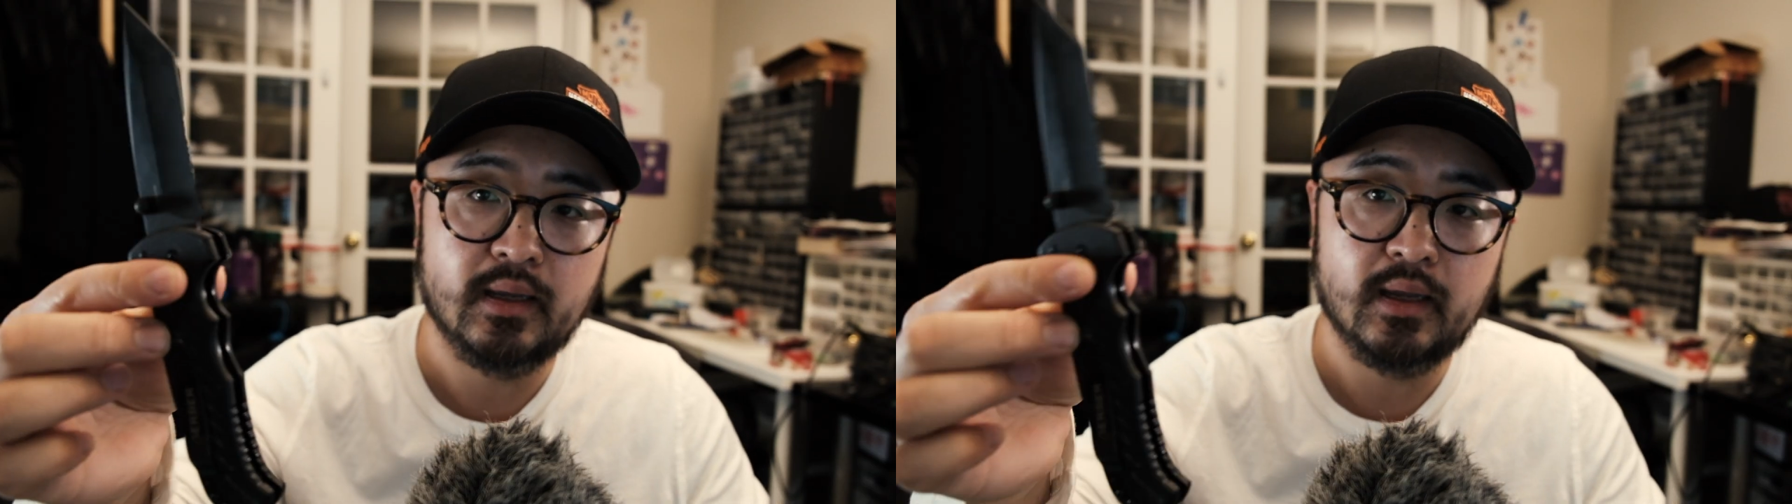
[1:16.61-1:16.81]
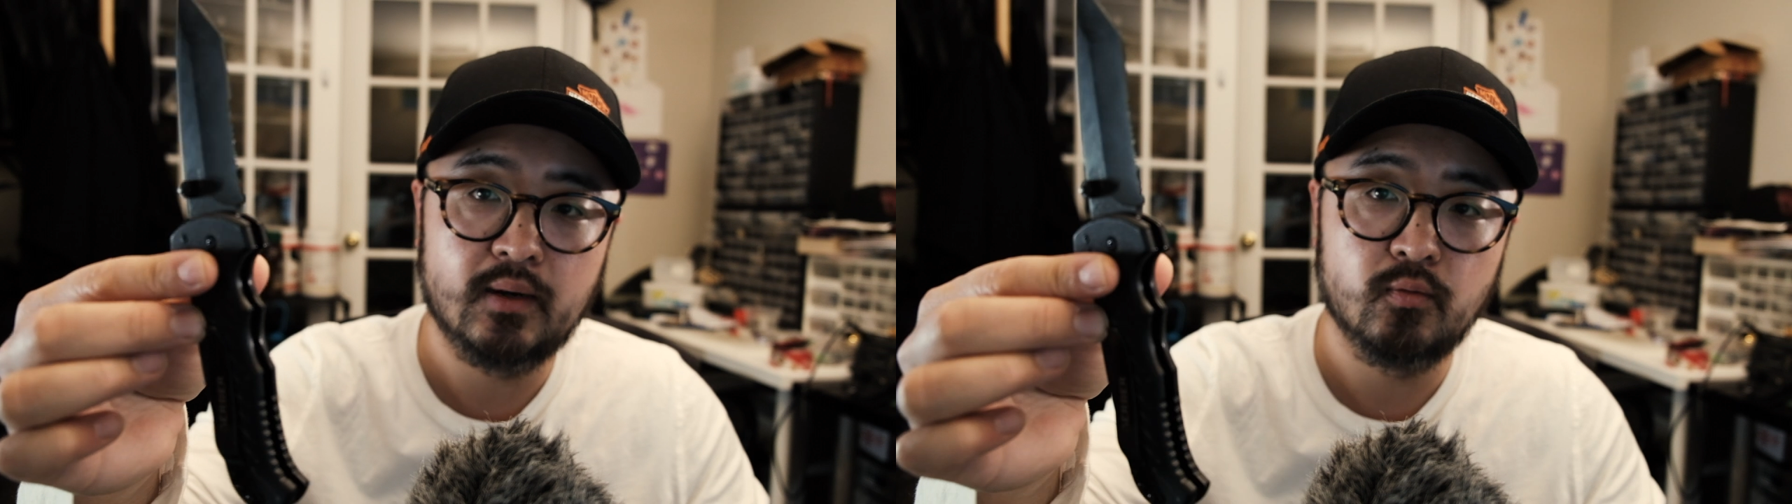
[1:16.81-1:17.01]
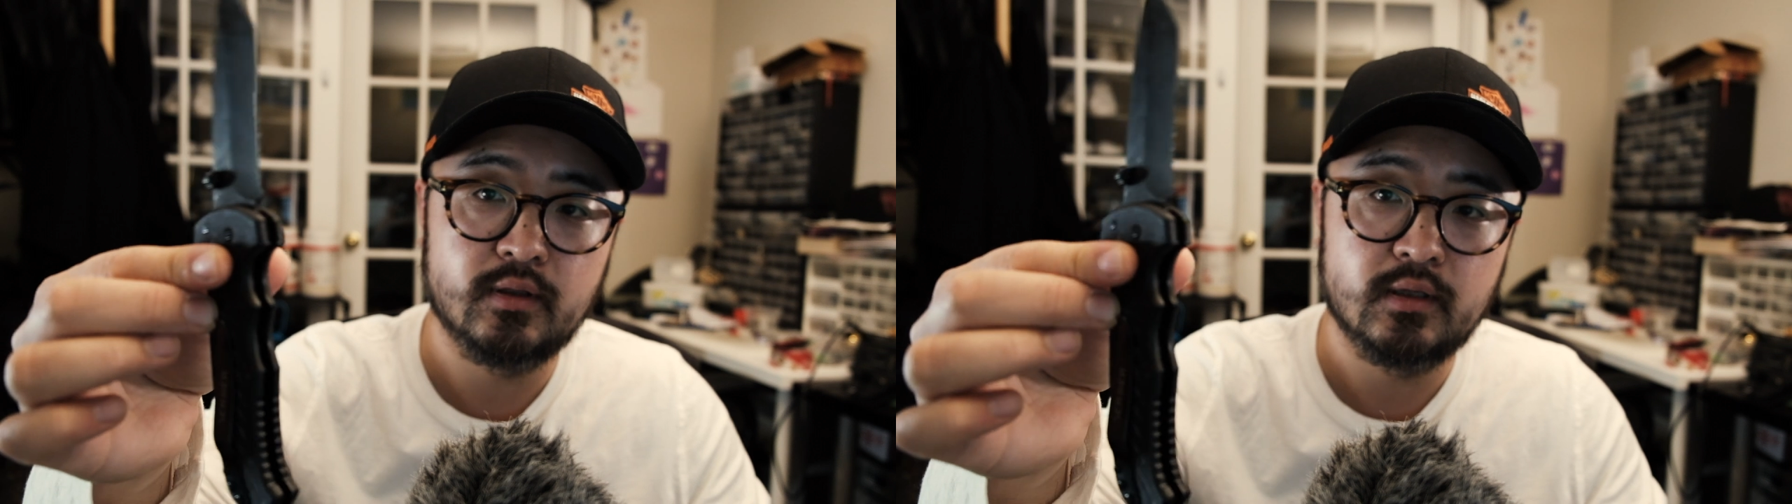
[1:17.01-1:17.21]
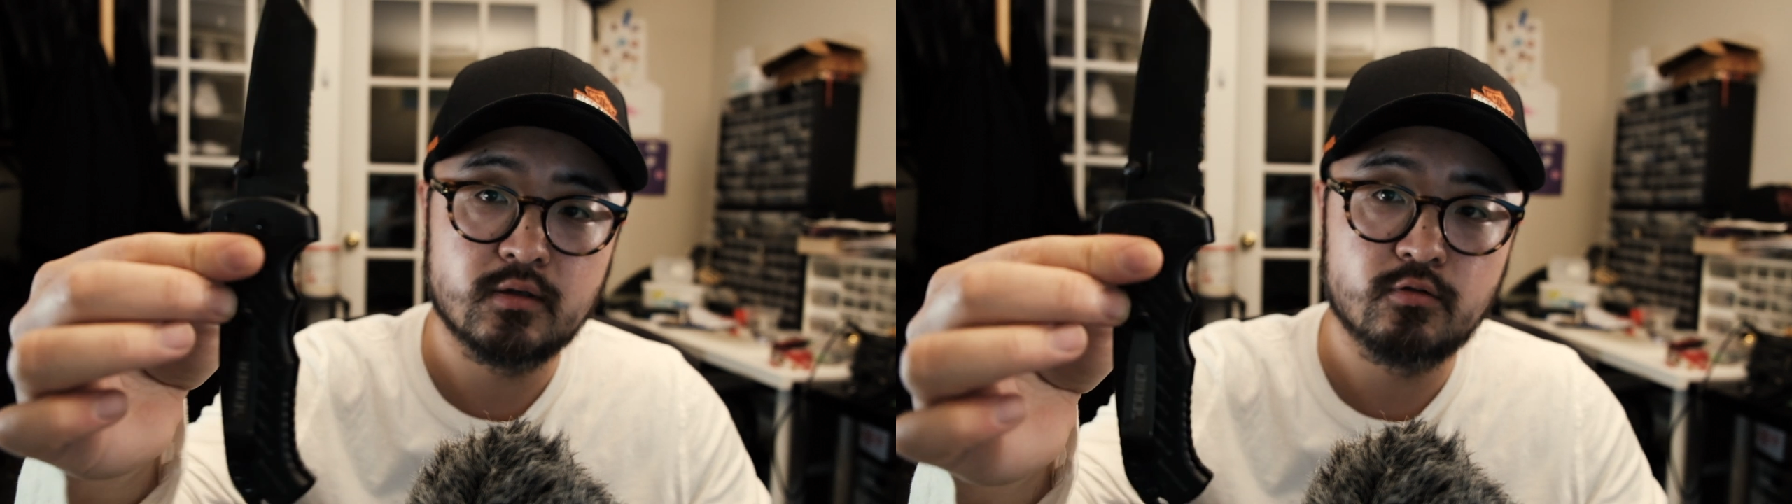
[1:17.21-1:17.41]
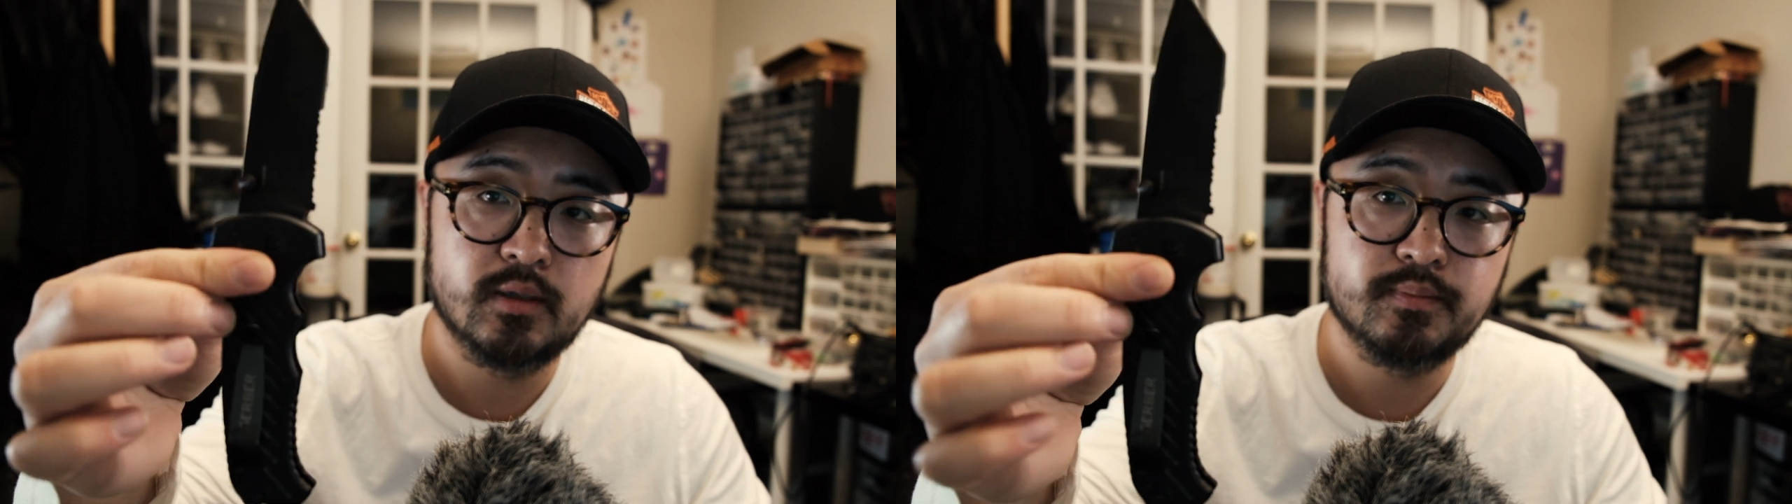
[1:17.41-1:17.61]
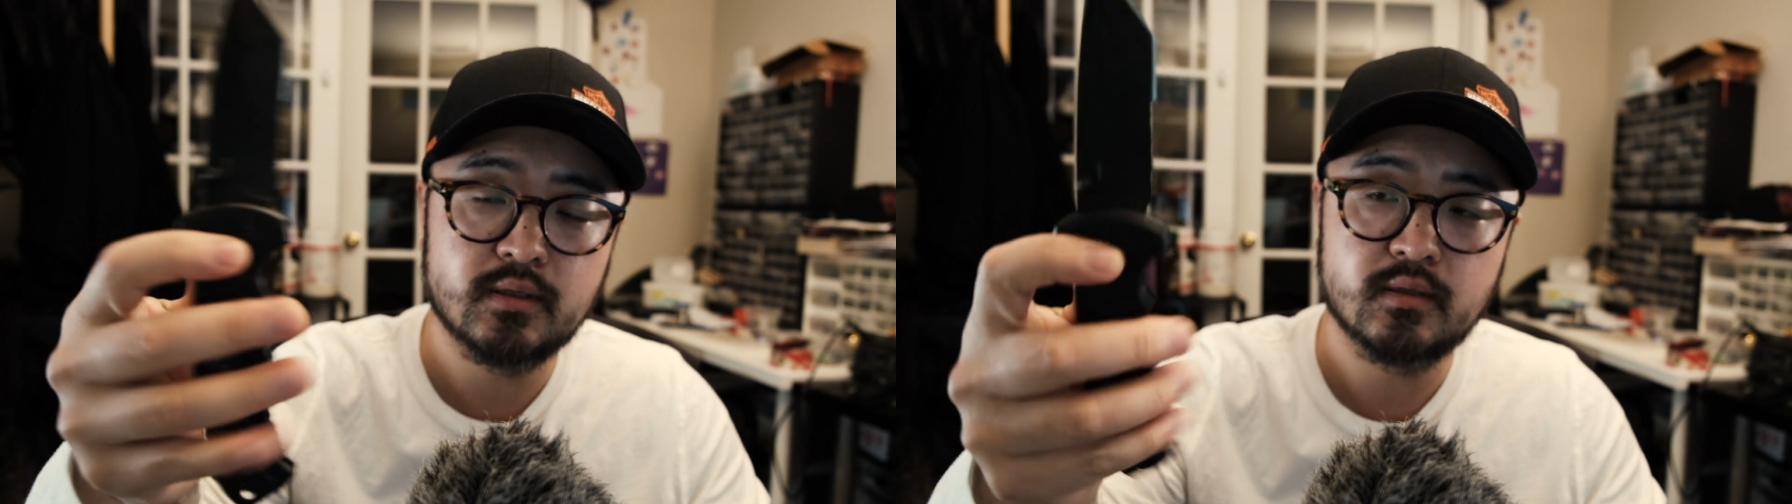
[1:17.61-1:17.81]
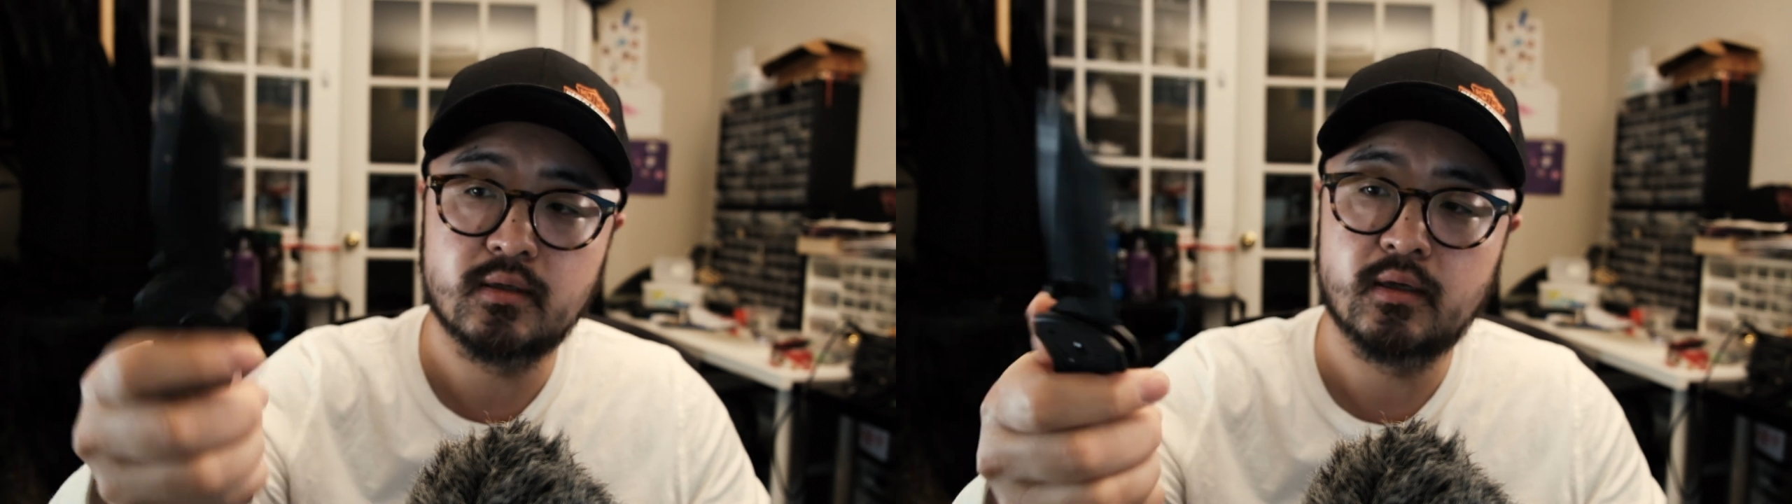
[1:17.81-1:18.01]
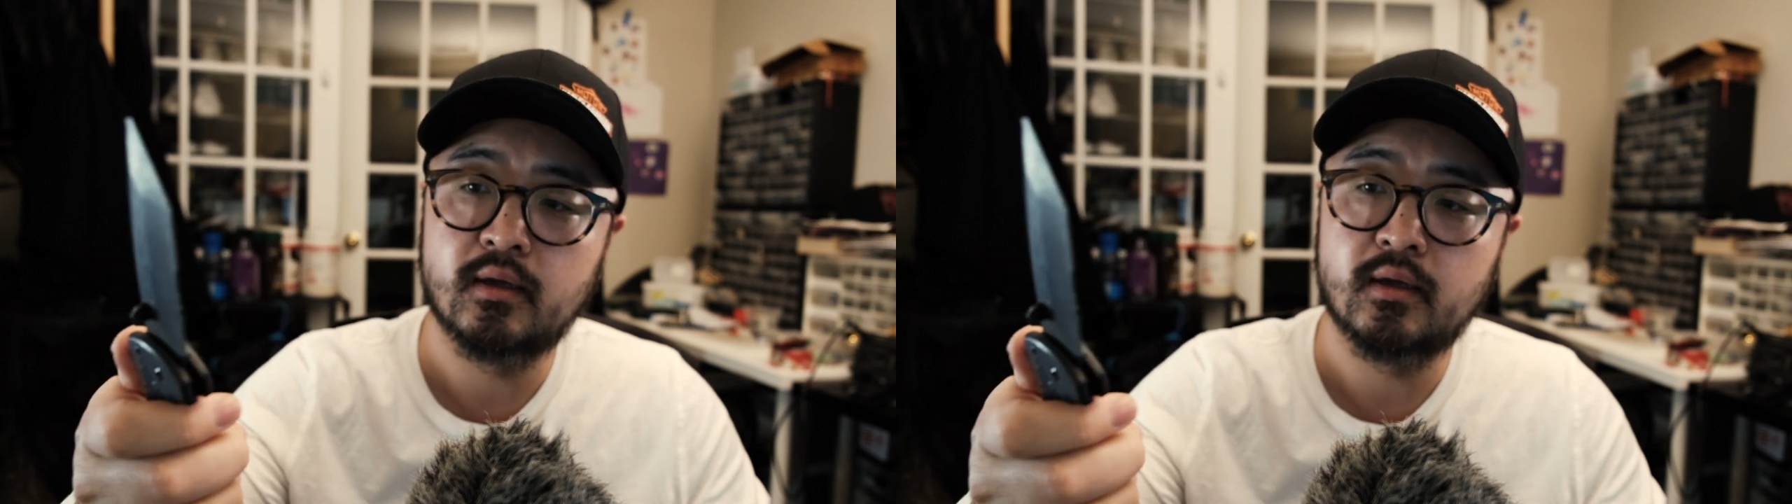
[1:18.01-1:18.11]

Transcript: hand with these grips,